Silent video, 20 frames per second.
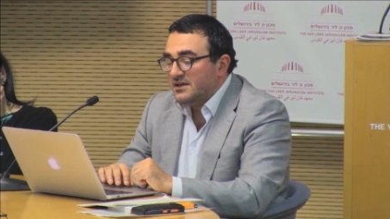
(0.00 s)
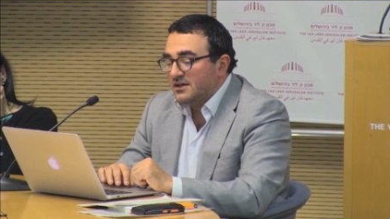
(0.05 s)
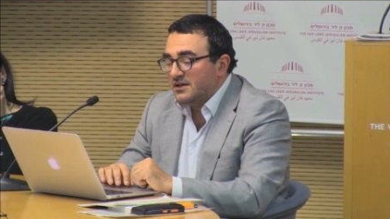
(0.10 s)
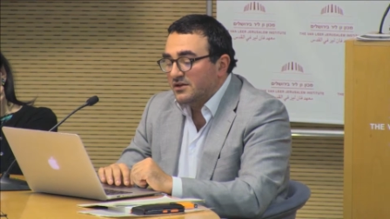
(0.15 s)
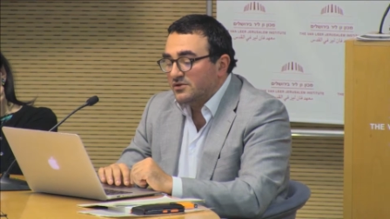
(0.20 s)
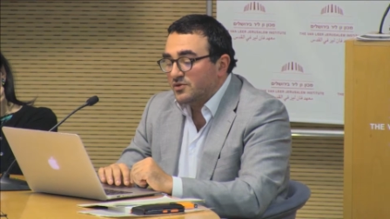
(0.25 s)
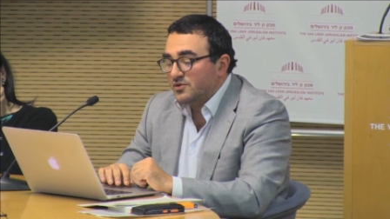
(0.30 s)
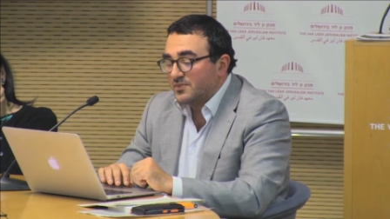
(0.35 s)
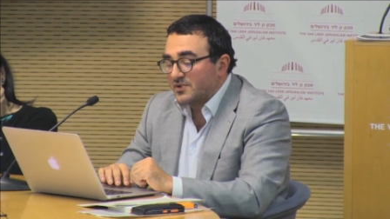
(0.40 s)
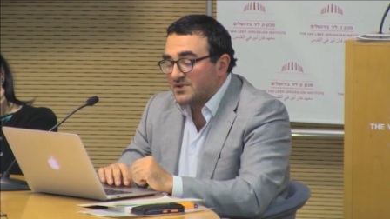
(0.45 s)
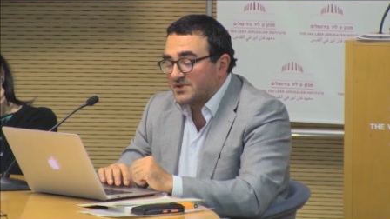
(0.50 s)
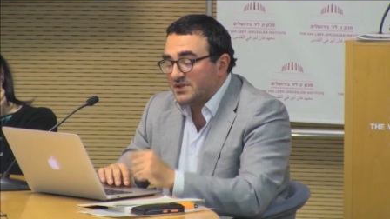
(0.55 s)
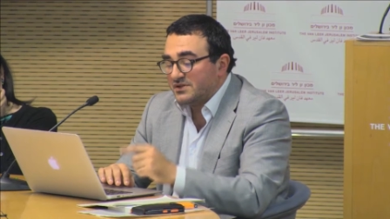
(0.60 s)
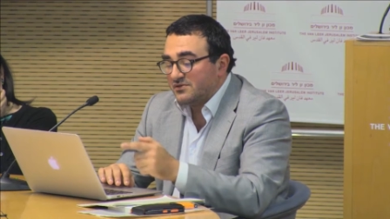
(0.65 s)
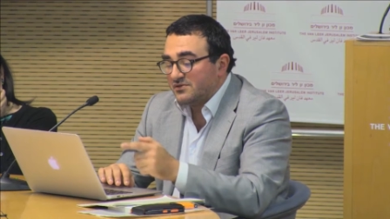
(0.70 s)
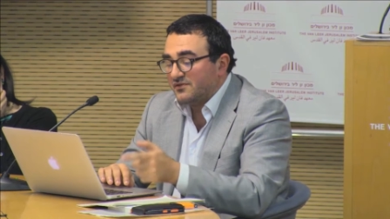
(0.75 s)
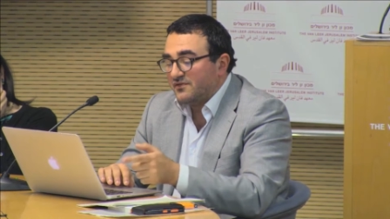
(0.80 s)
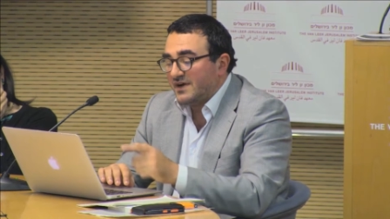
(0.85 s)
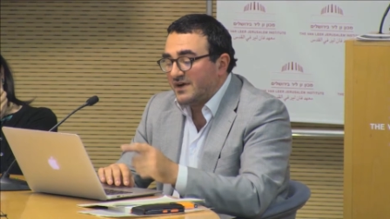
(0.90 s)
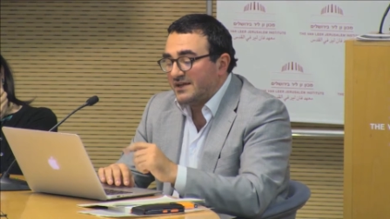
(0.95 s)
to
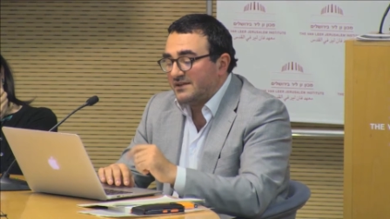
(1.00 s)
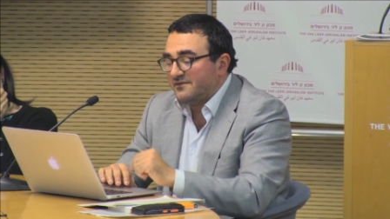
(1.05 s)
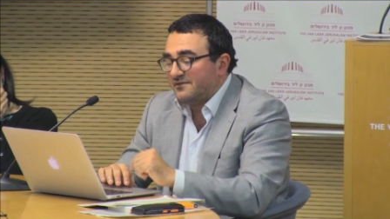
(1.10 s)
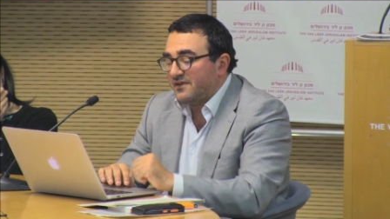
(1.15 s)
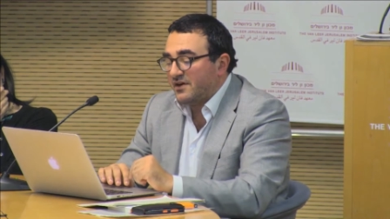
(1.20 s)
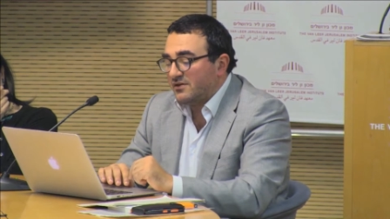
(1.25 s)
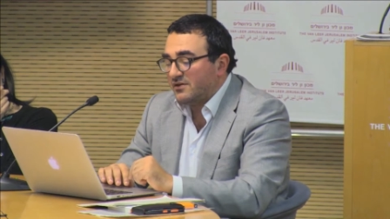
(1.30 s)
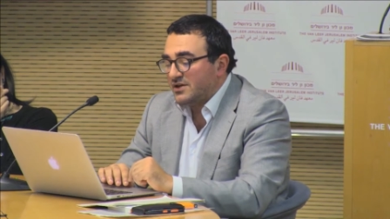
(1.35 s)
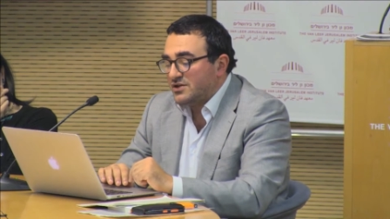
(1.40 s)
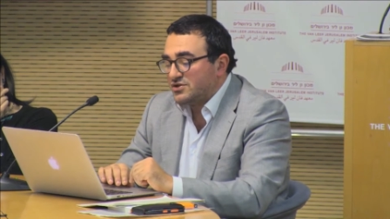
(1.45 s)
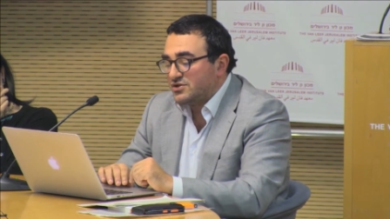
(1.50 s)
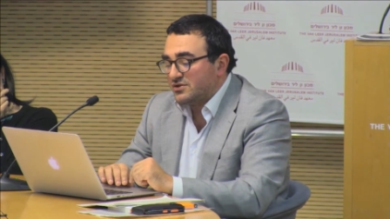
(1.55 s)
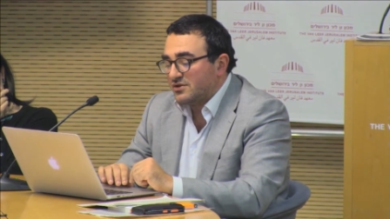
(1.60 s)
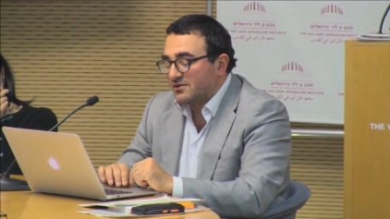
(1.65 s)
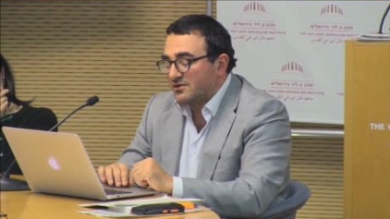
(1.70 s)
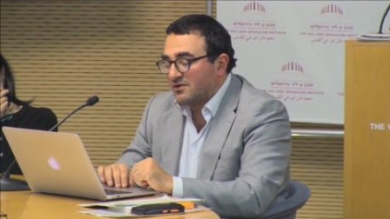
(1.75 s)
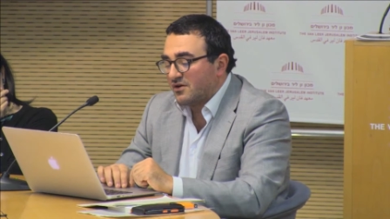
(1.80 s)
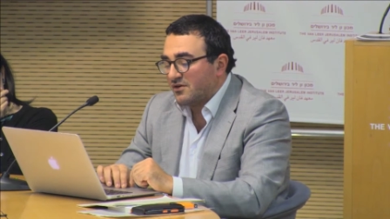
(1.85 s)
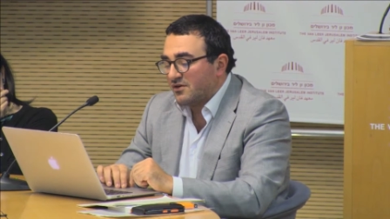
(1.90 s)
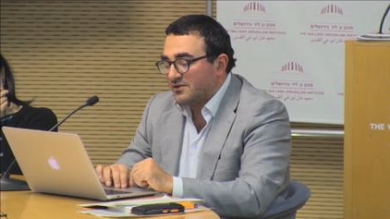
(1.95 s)
proceed to fight a violation
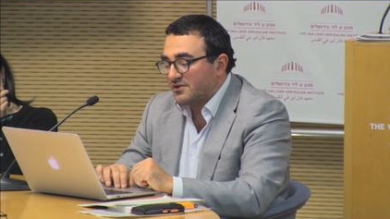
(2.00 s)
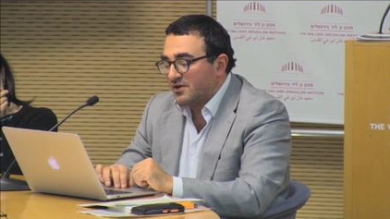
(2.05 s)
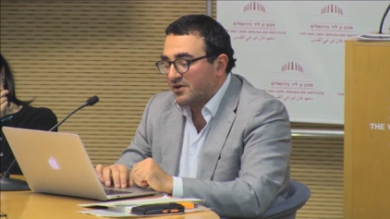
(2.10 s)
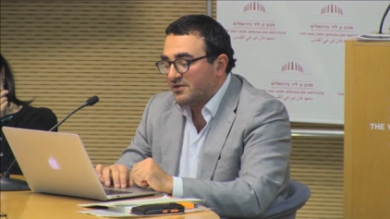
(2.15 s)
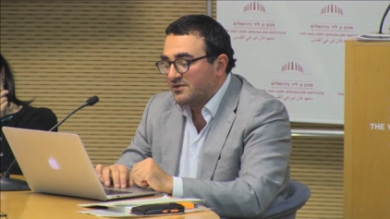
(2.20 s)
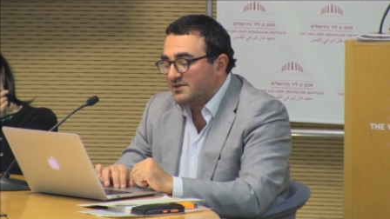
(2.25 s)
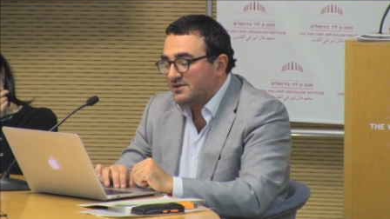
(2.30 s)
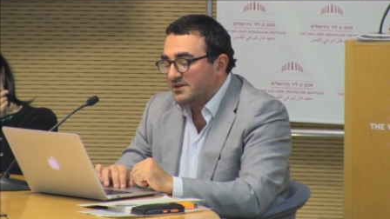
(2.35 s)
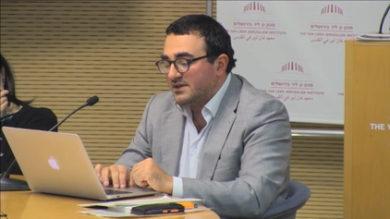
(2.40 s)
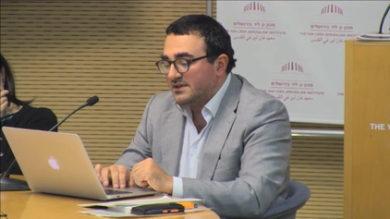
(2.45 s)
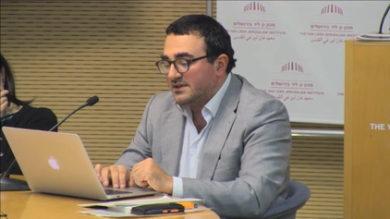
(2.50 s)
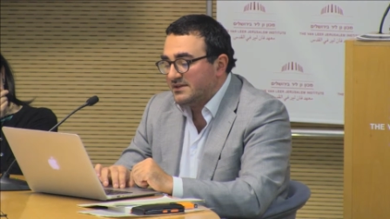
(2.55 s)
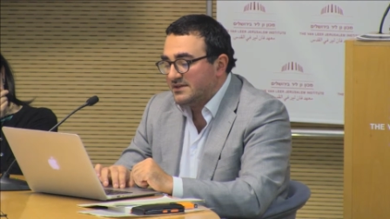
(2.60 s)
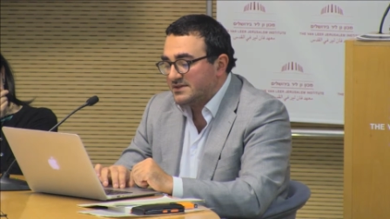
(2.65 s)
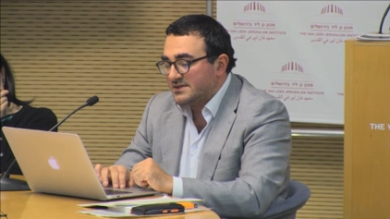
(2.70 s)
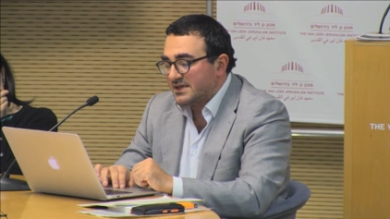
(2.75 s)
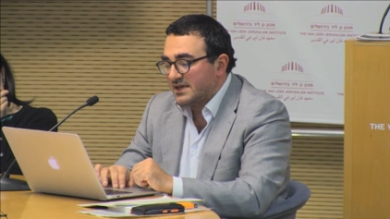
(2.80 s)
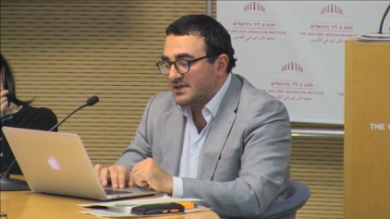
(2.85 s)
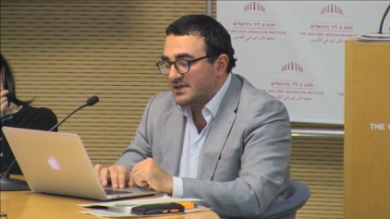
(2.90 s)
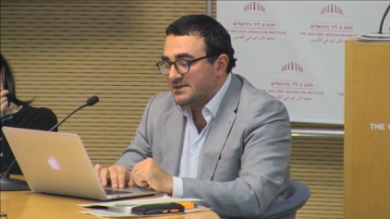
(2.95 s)
or not in
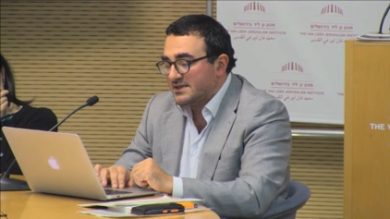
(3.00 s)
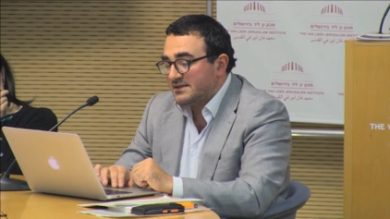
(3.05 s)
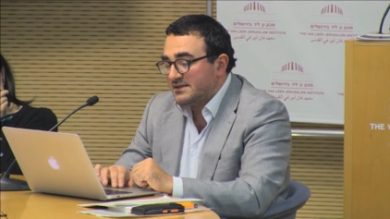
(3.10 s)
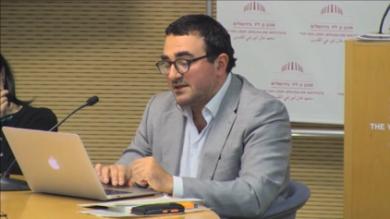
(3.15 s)
this case.